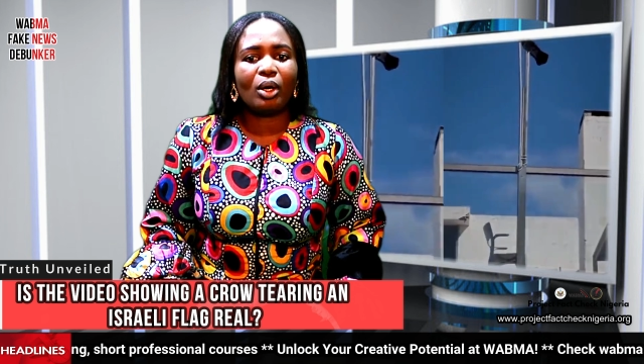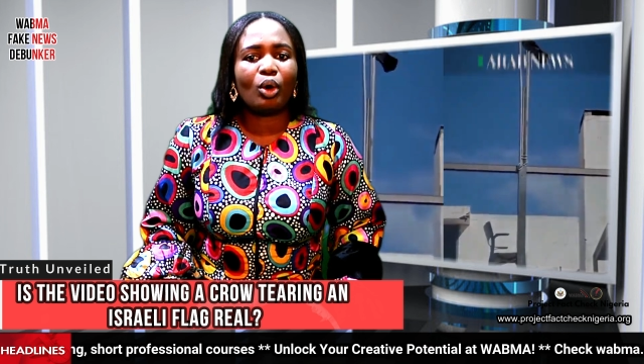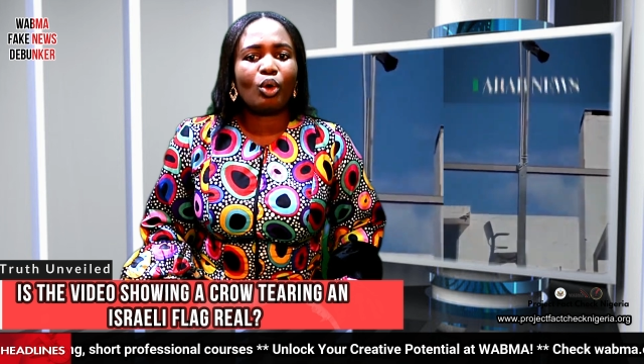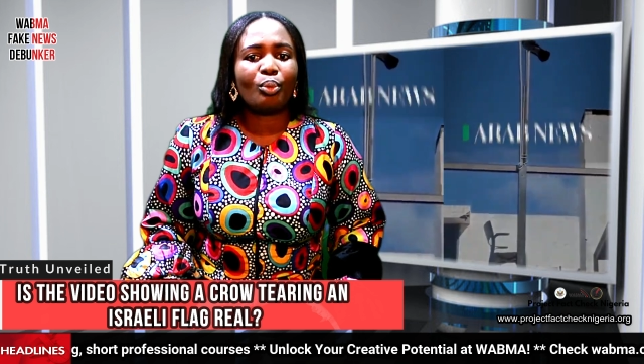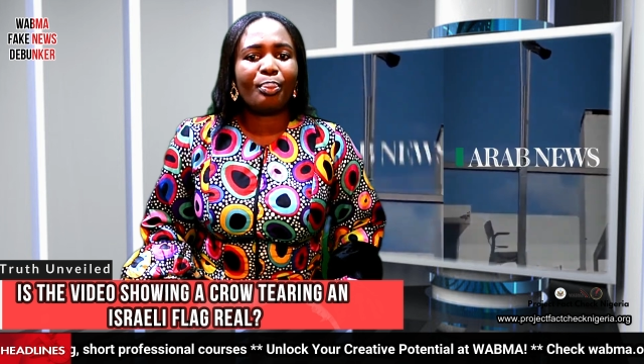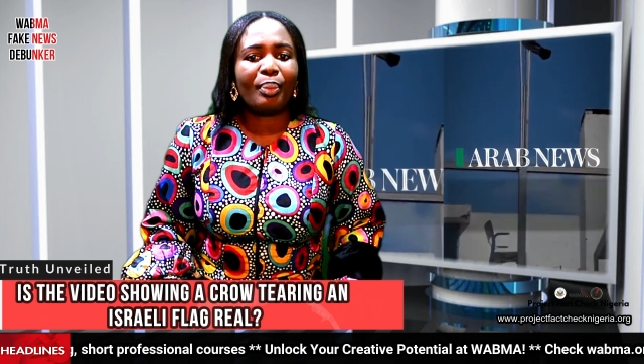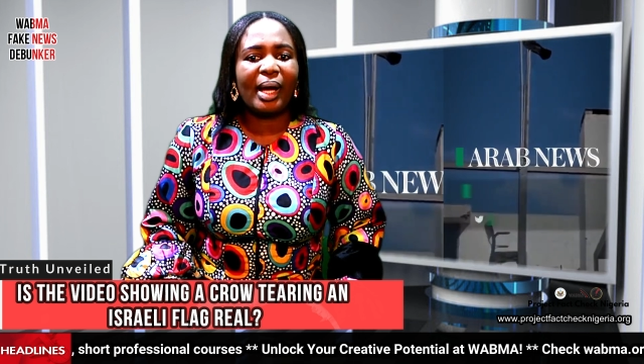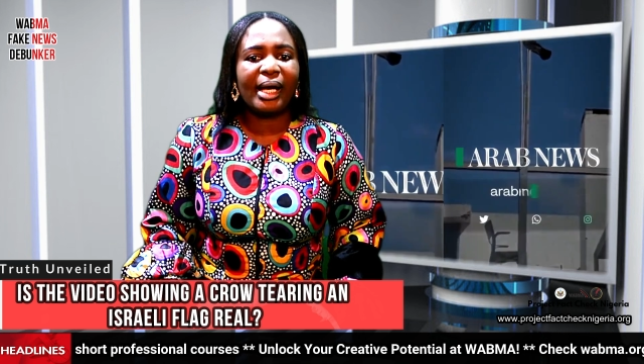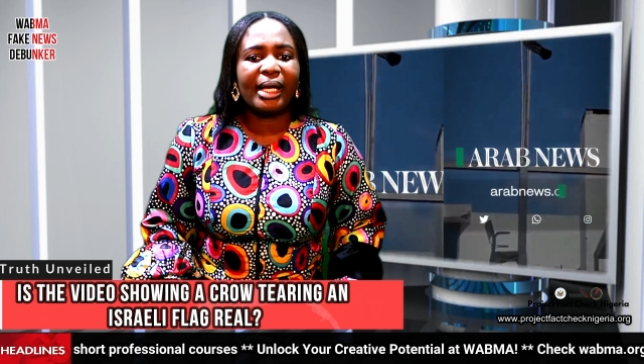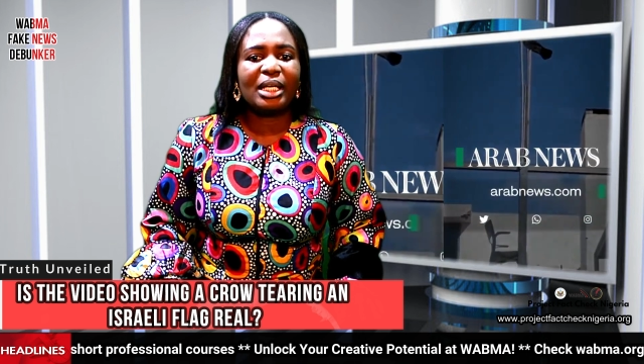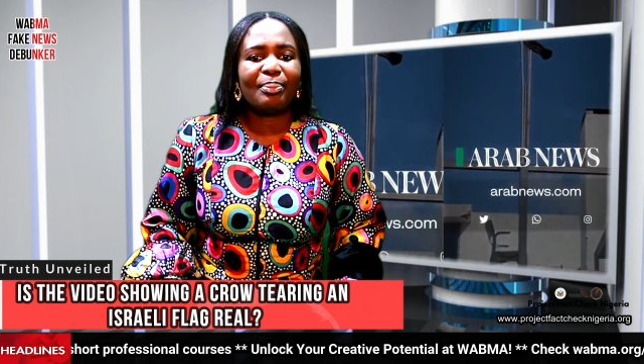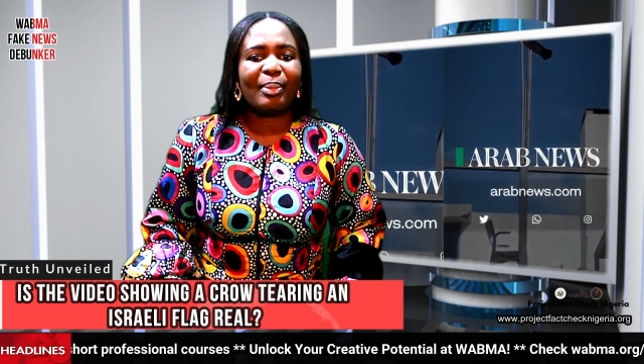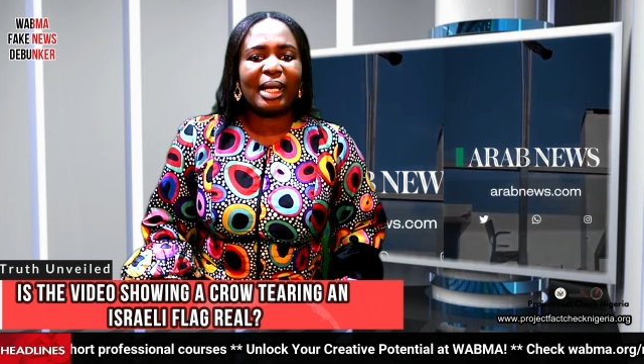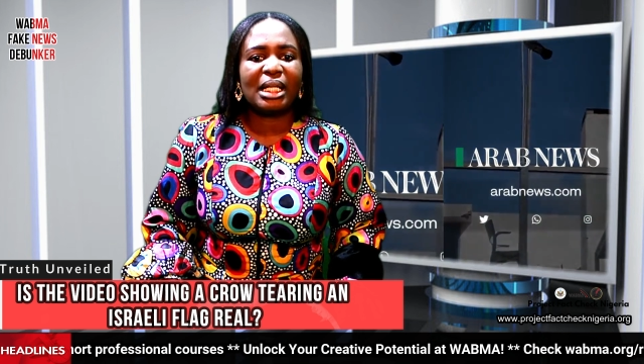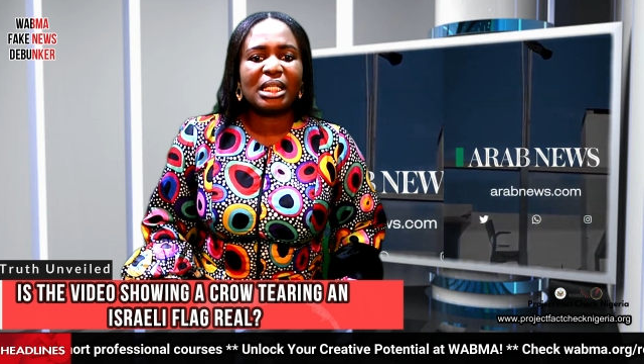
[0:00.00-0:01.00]

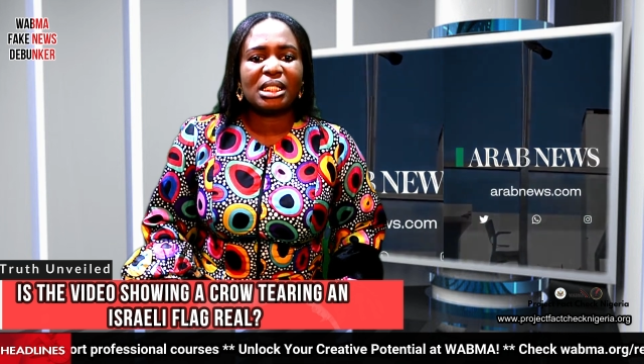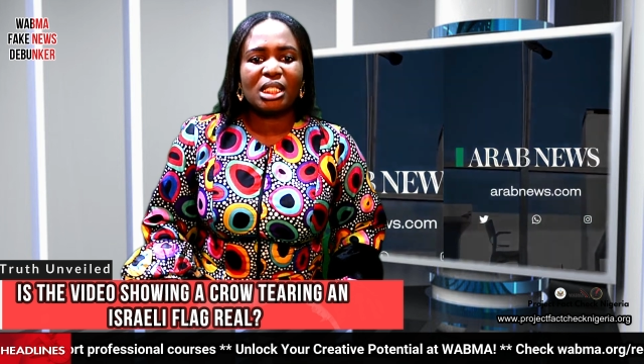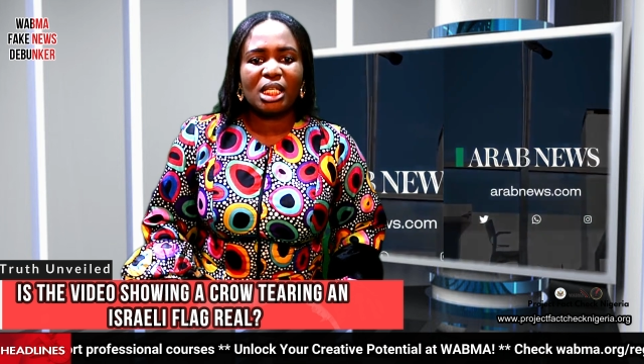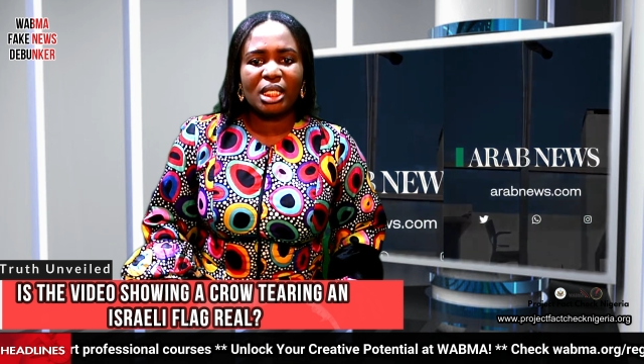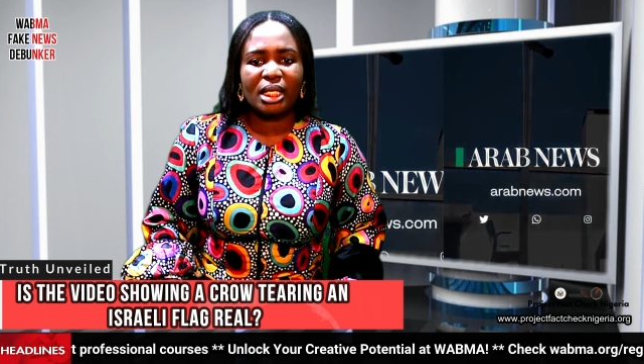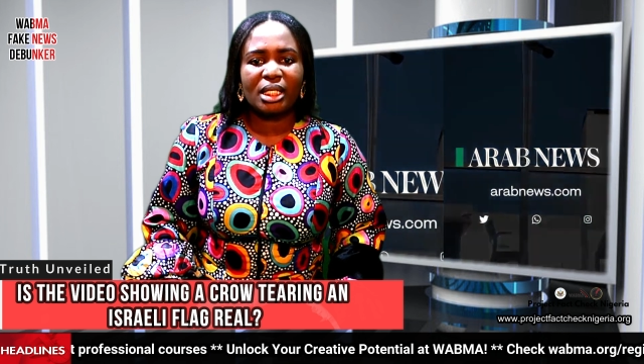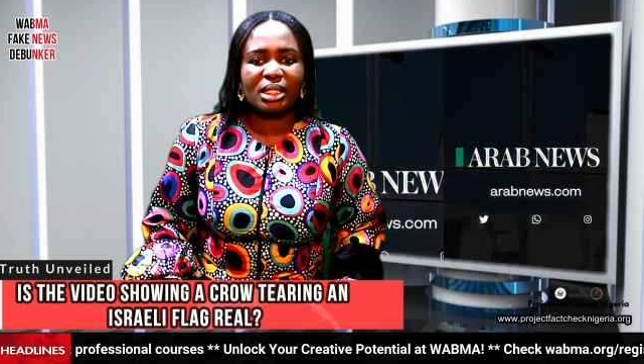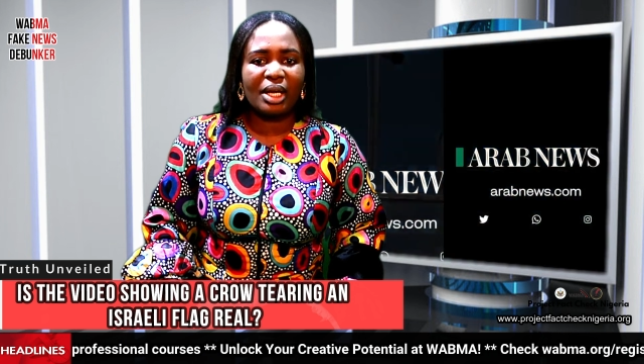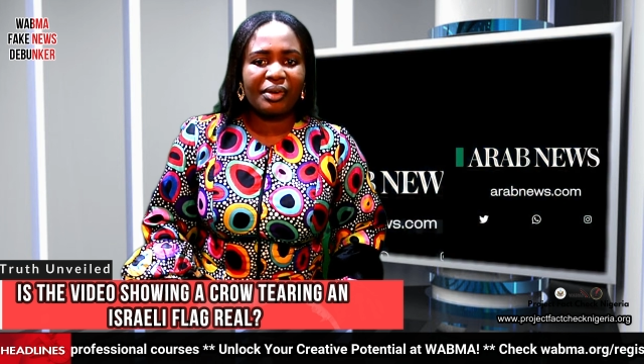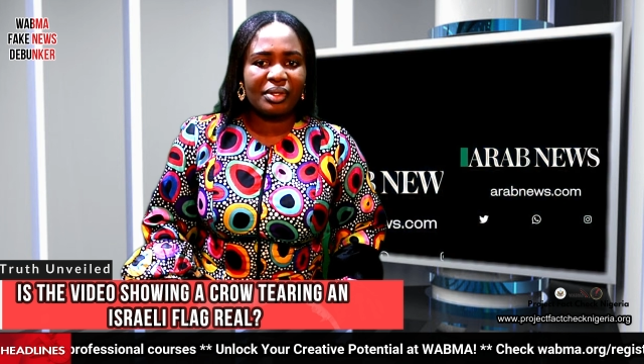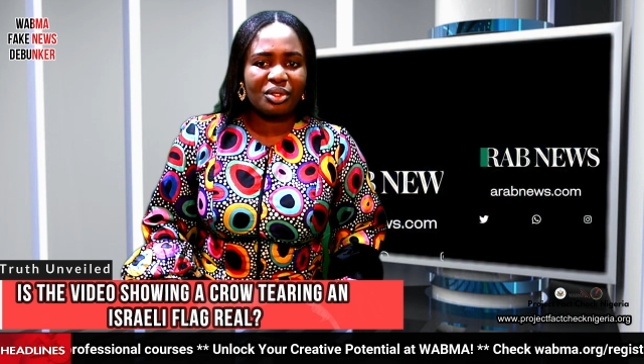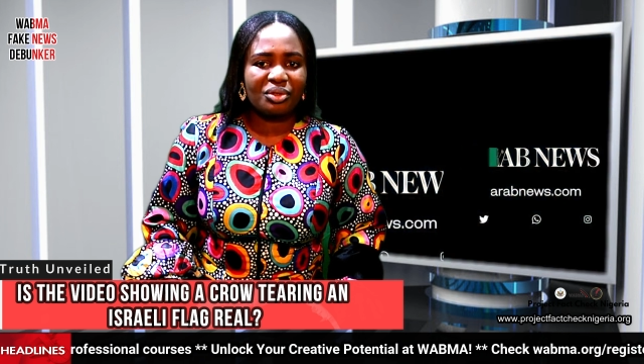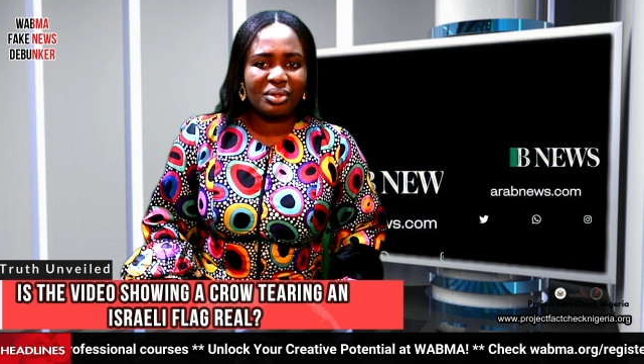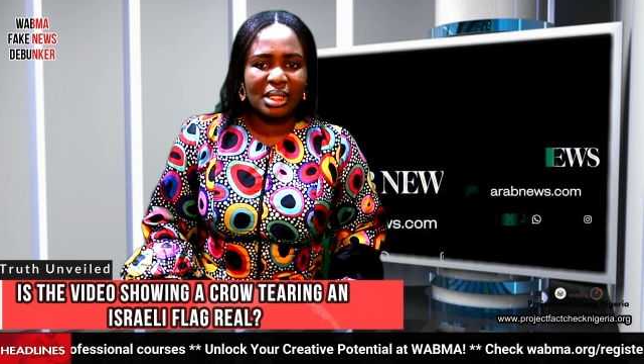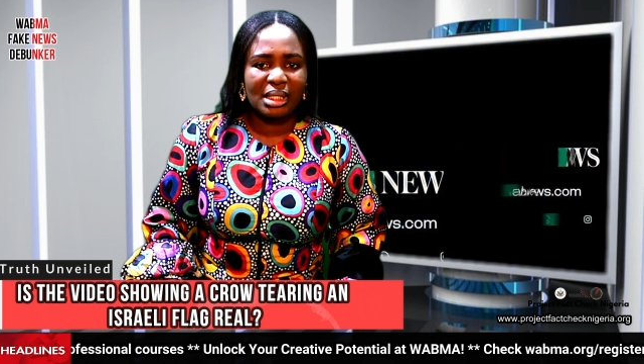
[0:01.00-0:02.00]
occupied Palestinian
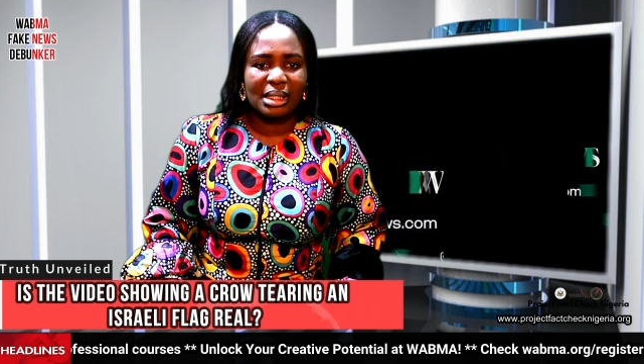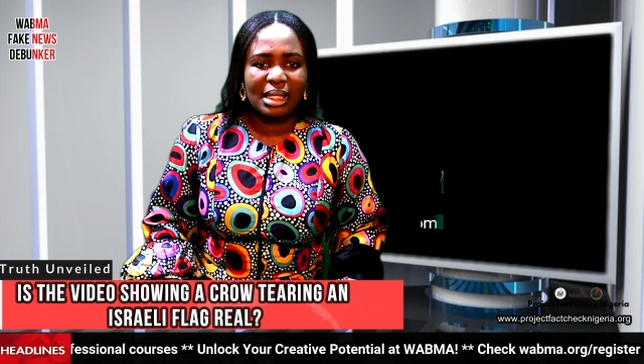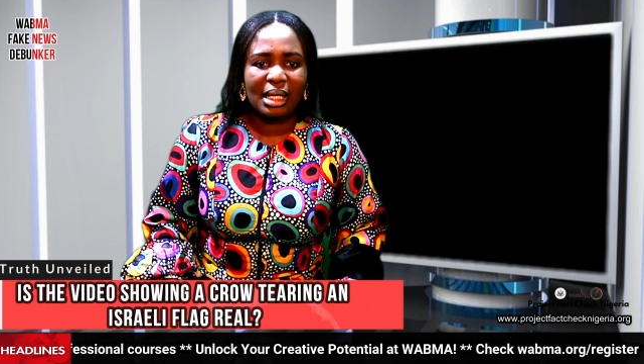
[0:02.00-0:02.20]
territories